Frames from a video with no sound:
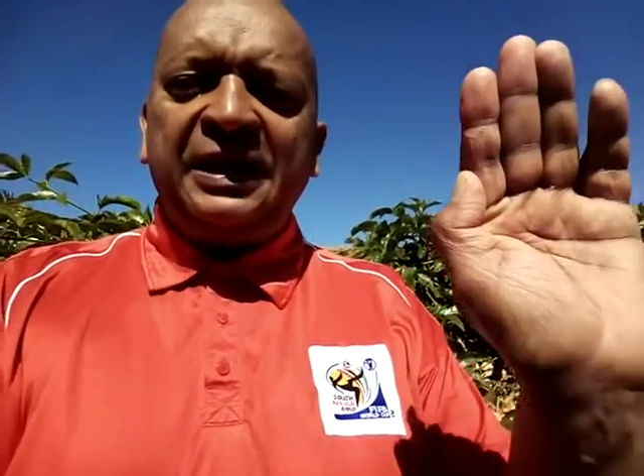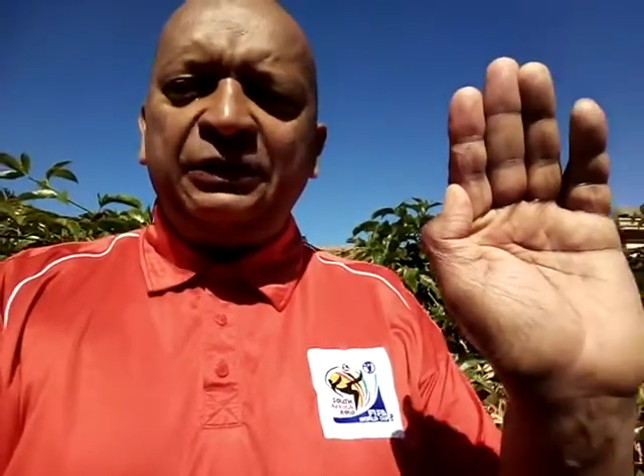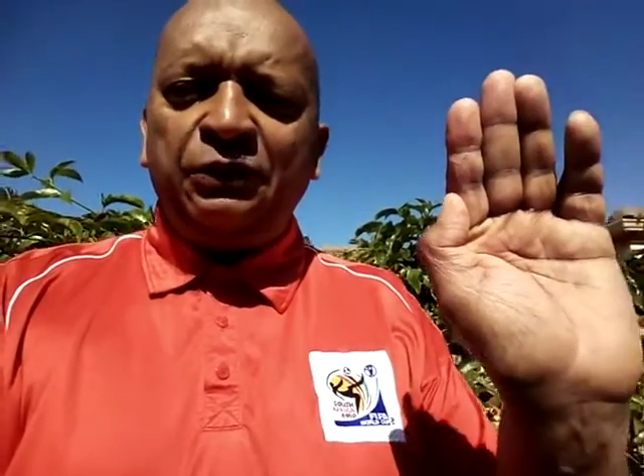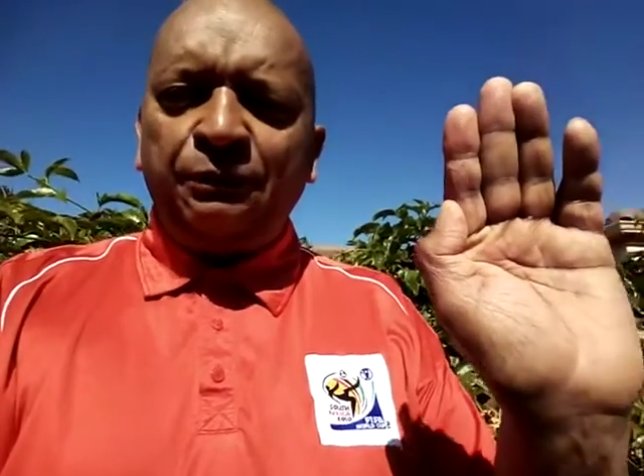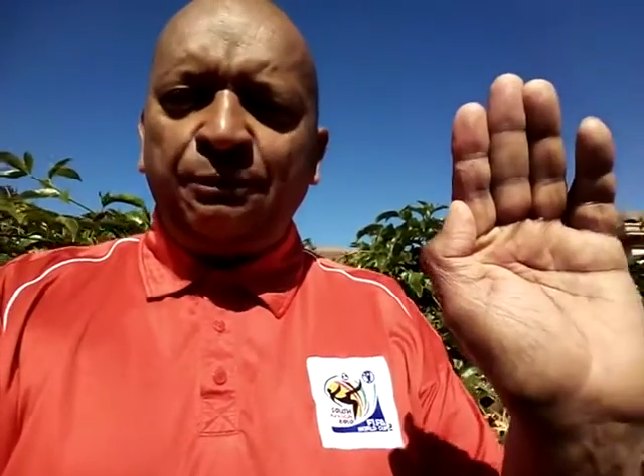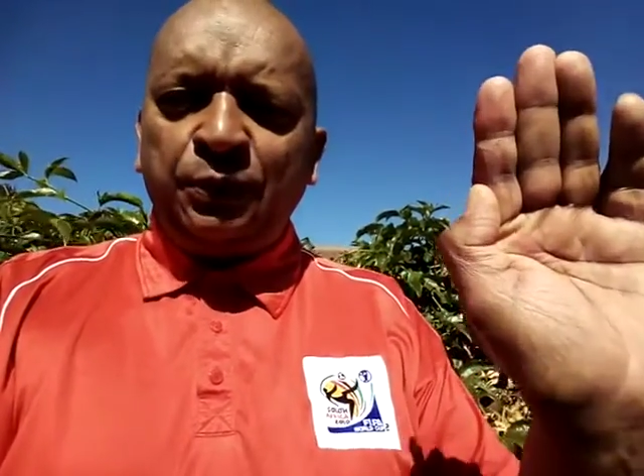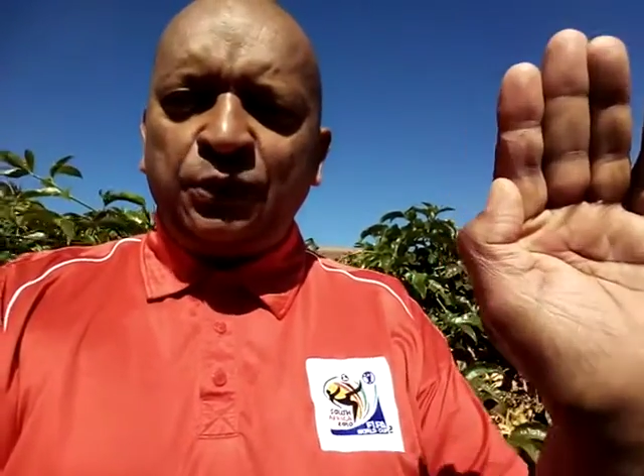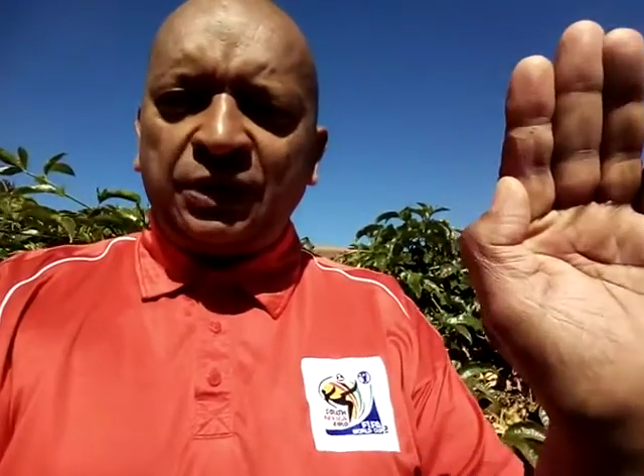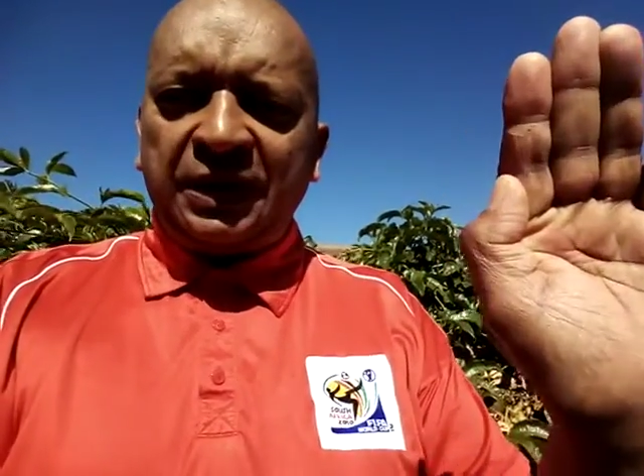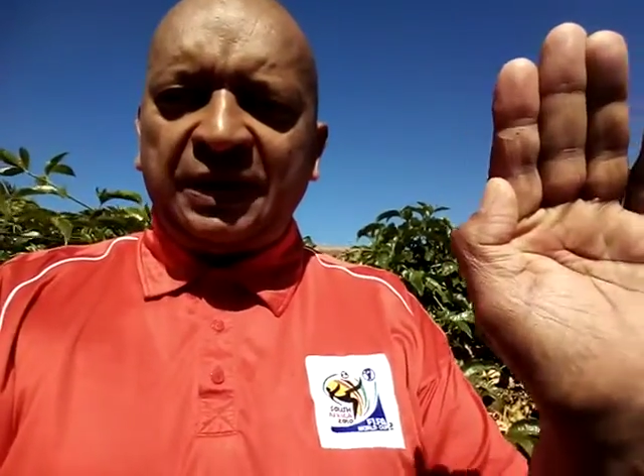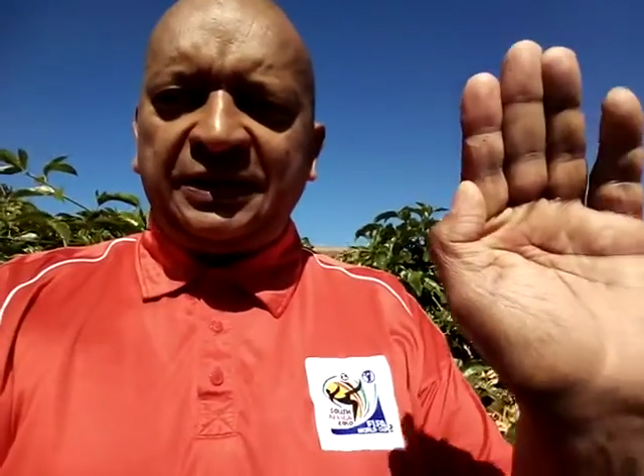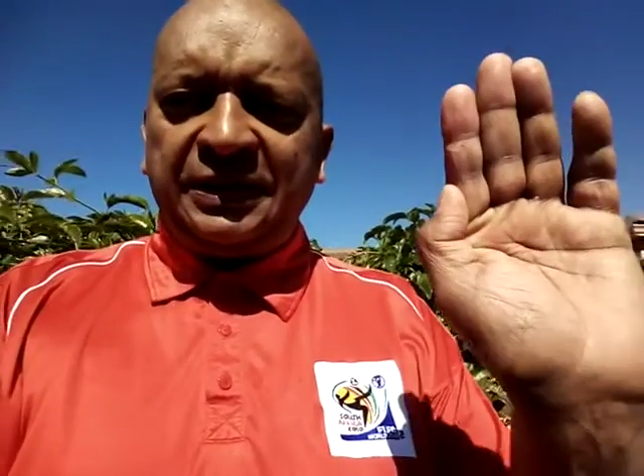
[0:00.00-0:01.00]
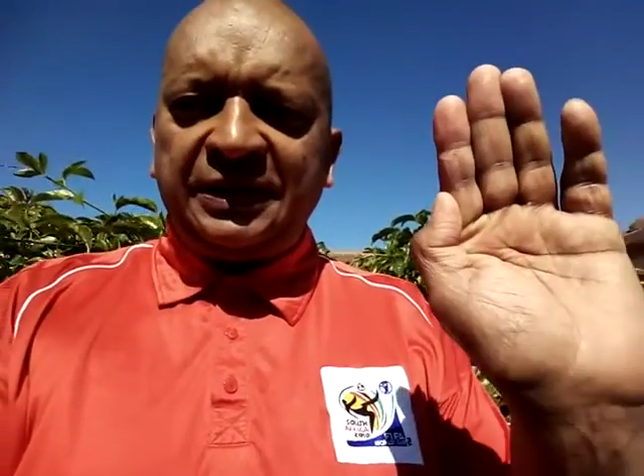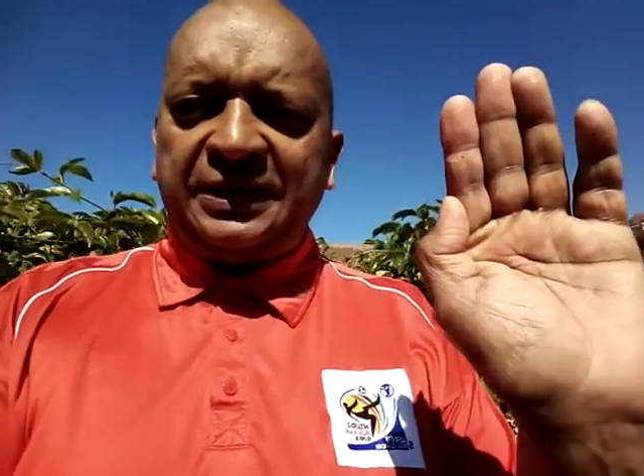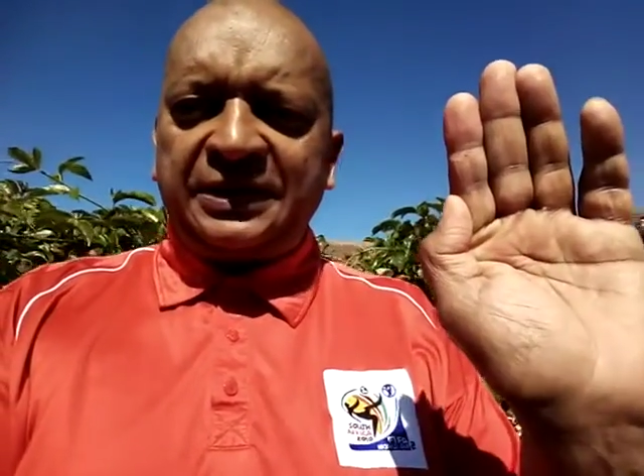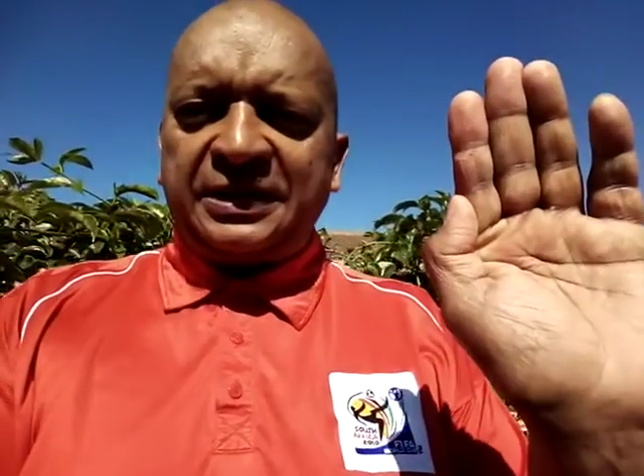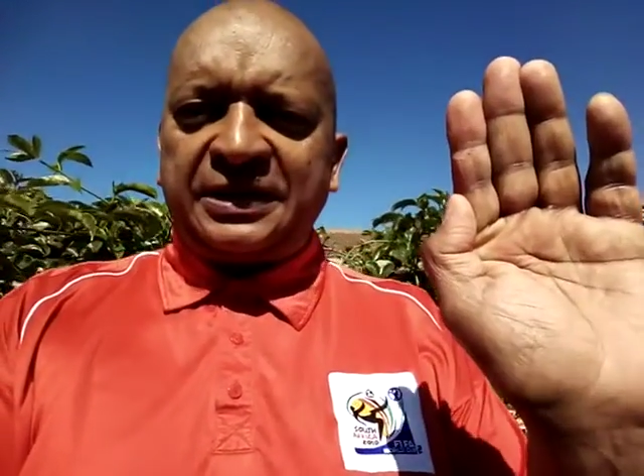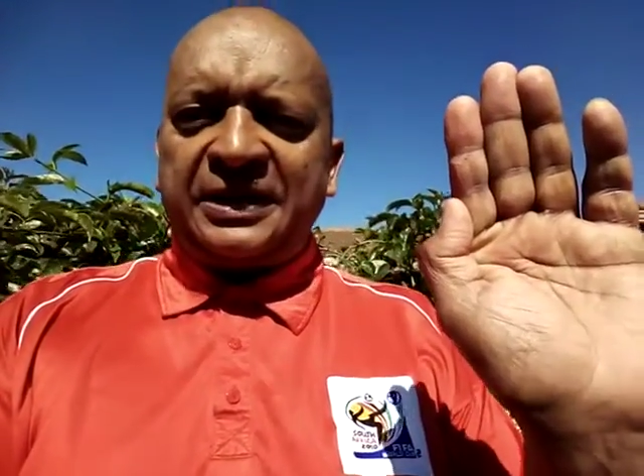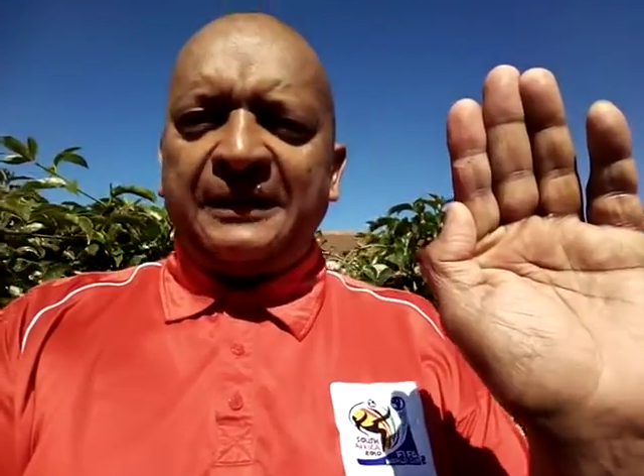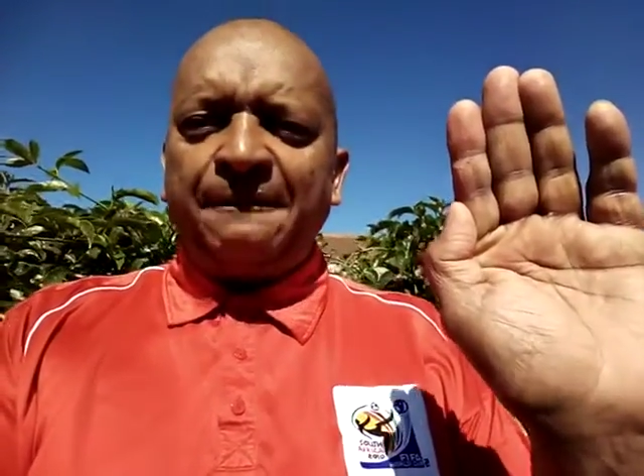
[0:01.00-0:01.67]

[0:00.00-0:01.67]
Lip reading: You push and he resists.